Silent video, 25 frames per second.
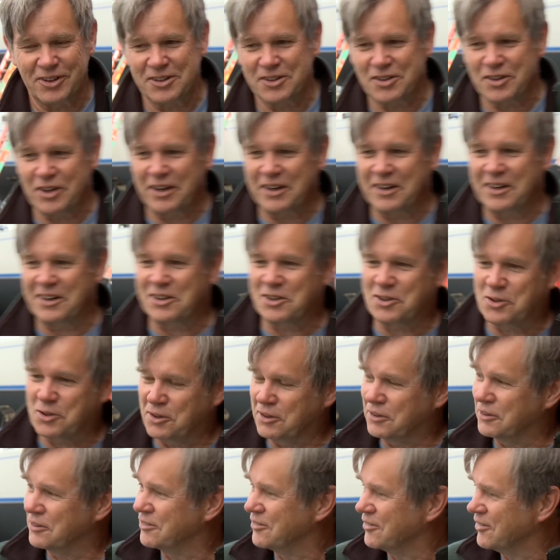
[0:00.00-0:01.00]
exciting
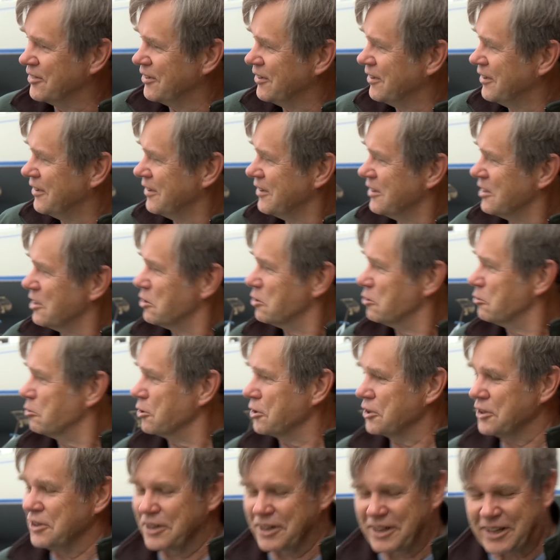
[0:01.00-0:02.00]
to
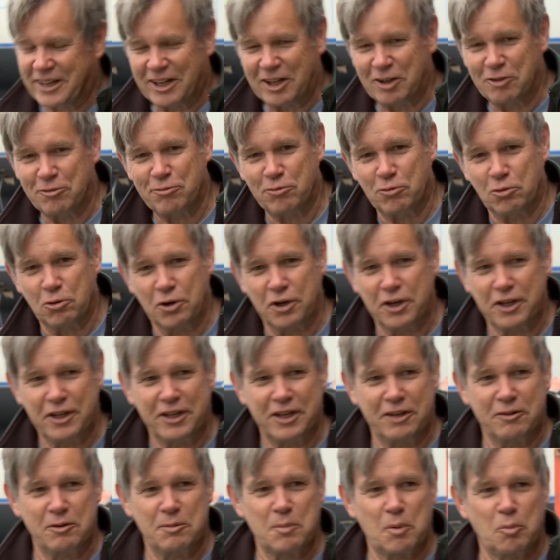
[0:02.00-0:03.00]
work on a Cal
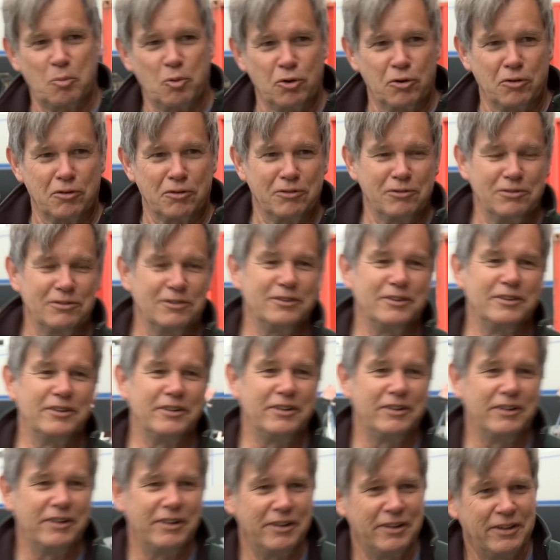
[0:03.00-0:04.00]
40. I remember
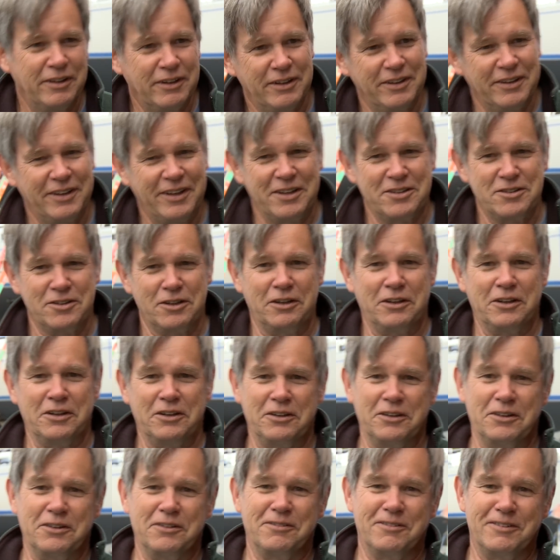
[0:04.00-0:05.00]
as
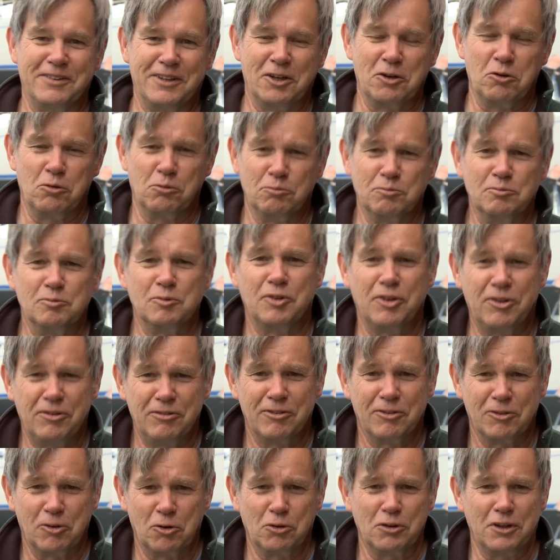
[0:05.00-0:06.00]
a, you know,
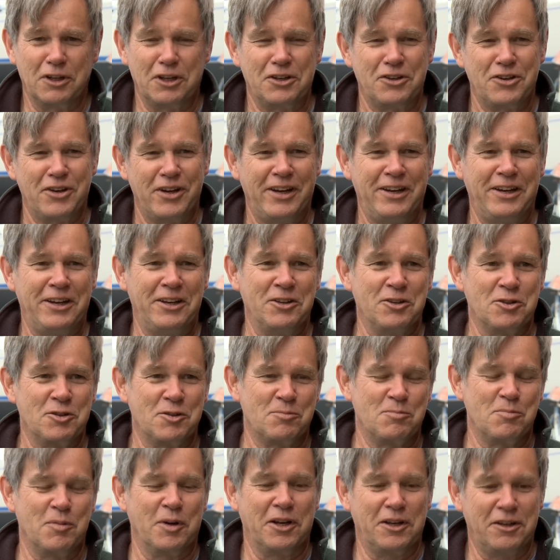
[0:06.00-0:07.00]
early
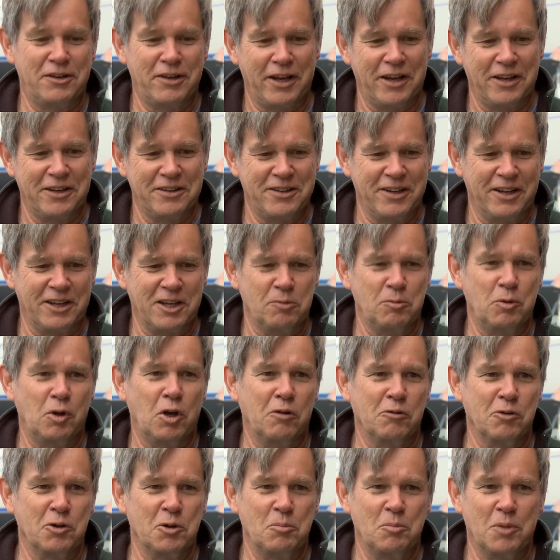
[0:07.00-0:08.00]
teens, my dad taking me
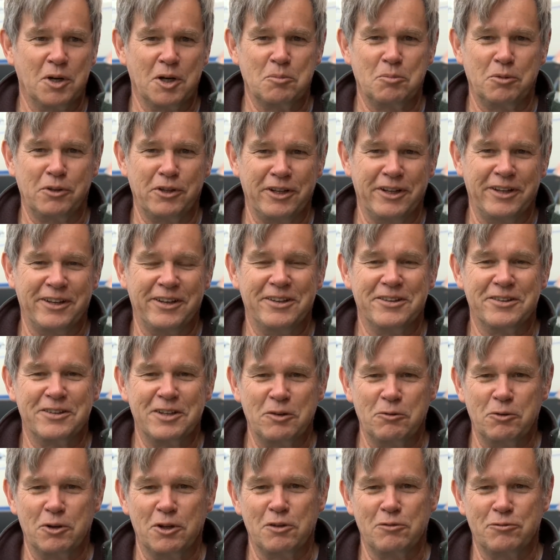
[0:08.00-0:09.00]
over to Marblehead to
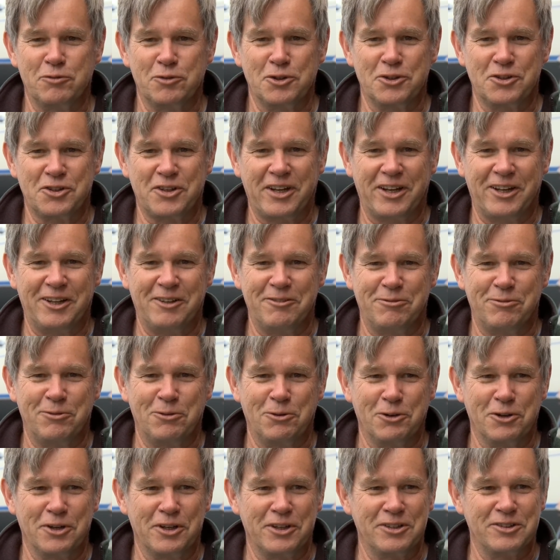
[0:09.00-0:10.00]
see one of the first Cal
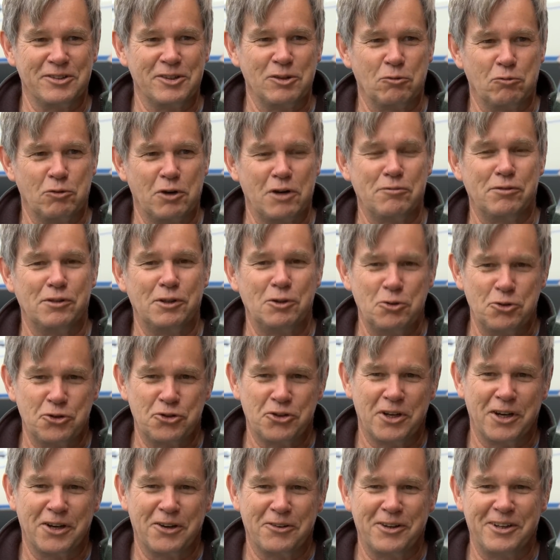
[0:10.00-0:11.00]
40s, the
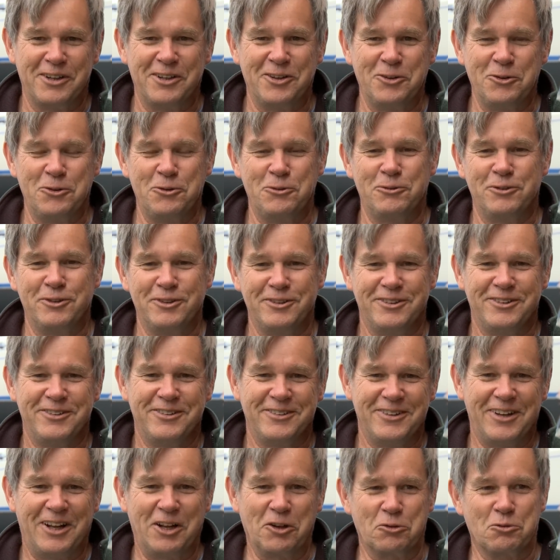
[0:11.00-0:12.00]
revolutionary new
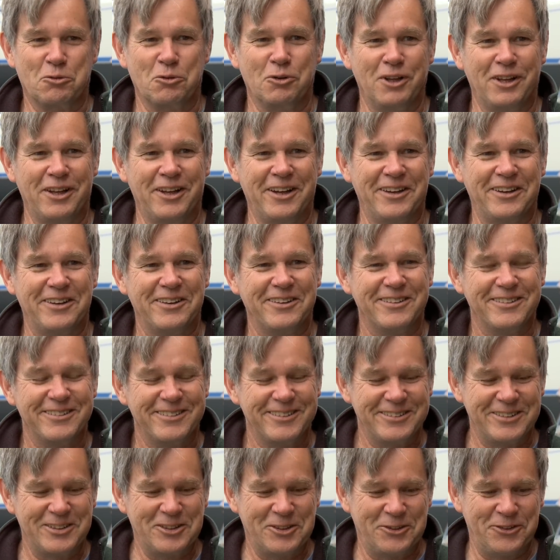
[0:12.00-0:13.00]
ultralight.
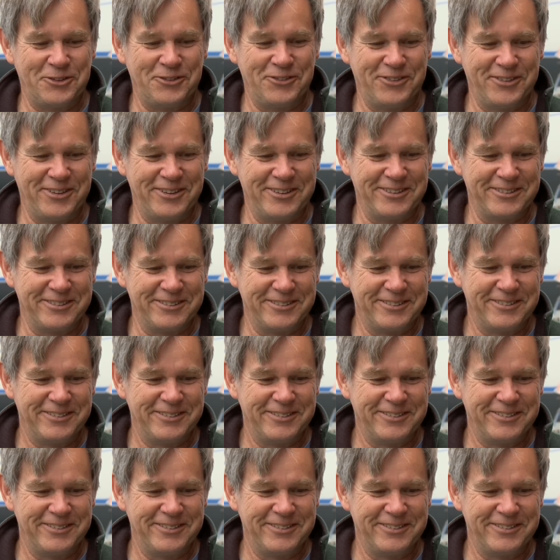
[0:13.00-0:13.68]
So uh,